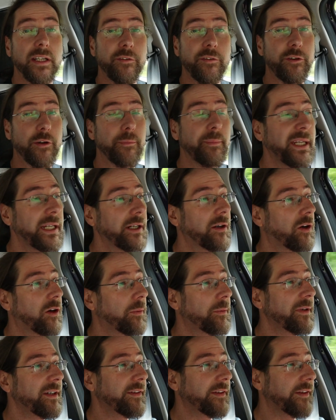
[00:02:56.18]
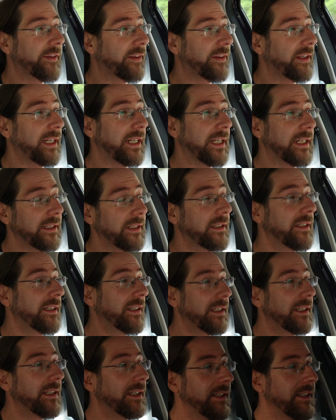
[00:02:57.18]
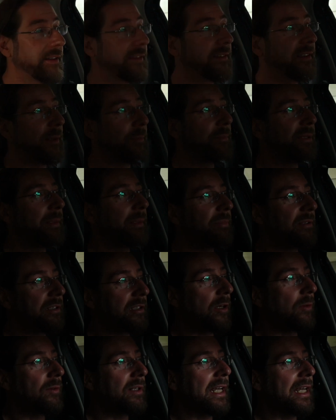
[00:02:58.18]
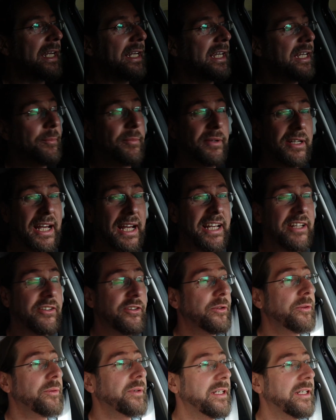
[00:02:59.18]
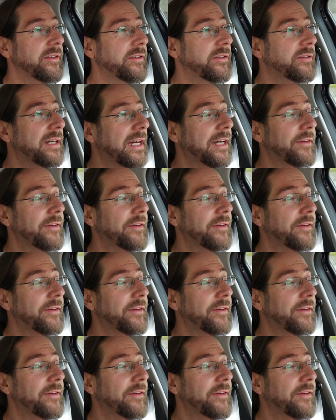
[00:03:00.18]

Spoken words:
For me, always a thing, some people don't like it, but I do, is to